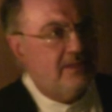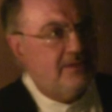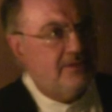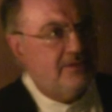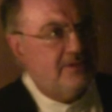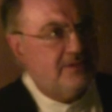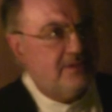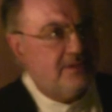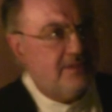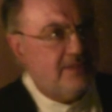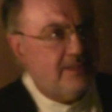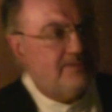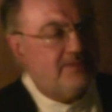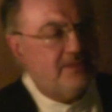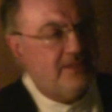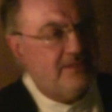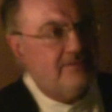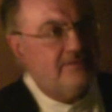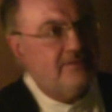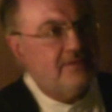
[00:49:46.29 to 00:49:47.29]
who is
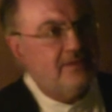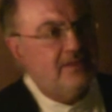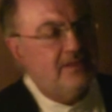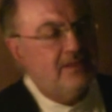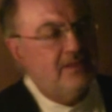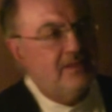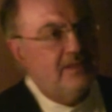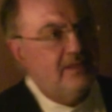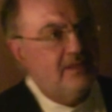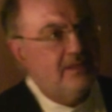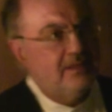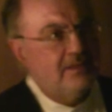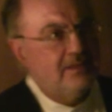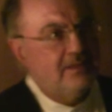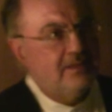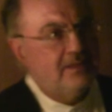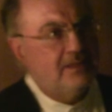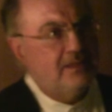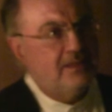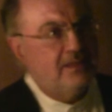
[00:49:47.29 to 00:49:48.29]
receptive
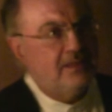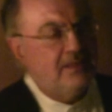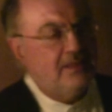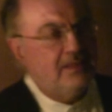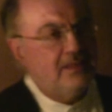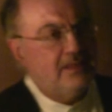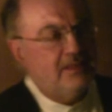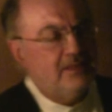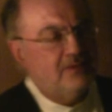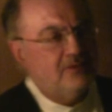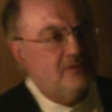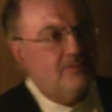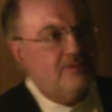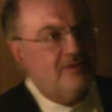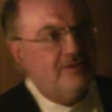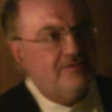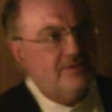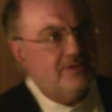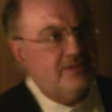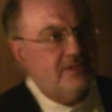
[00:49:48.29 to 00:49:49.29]
to
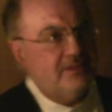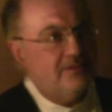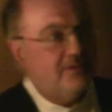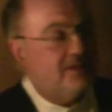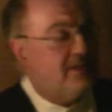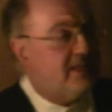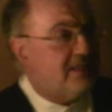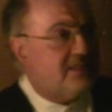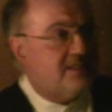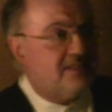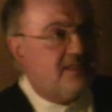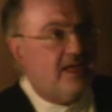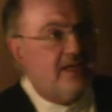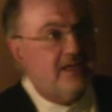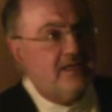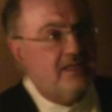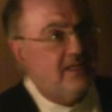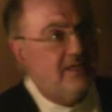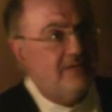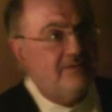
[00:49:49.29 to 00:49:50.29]
prophecy, will that
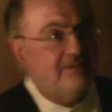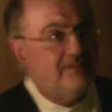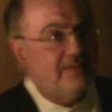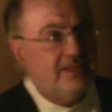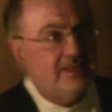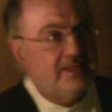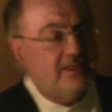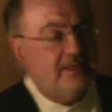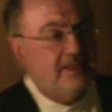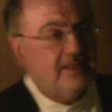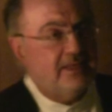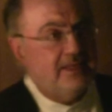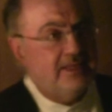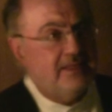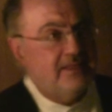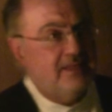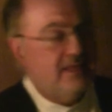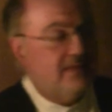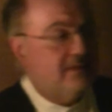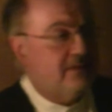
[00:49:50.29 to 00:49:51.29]
cycle ever begin
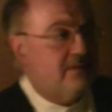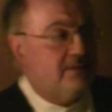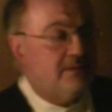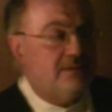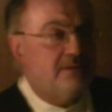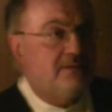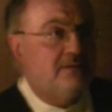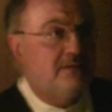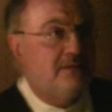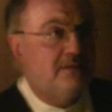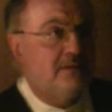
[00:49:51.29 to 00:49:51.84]
again? I don't know.